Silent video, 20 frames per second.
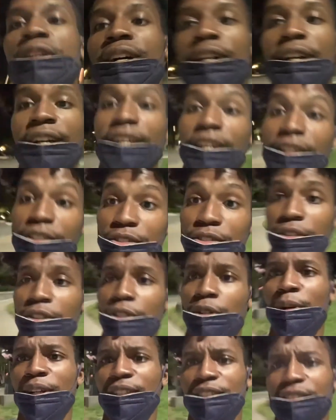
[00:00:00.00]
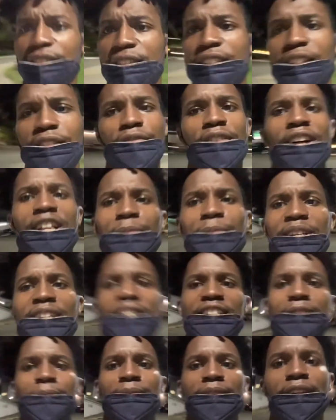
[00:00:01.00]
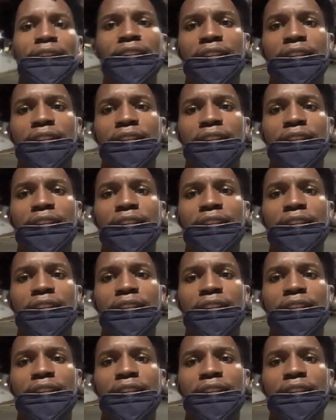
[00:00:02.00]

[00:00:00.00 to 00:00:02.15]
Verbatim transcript: I answered the questions. I finally got some light.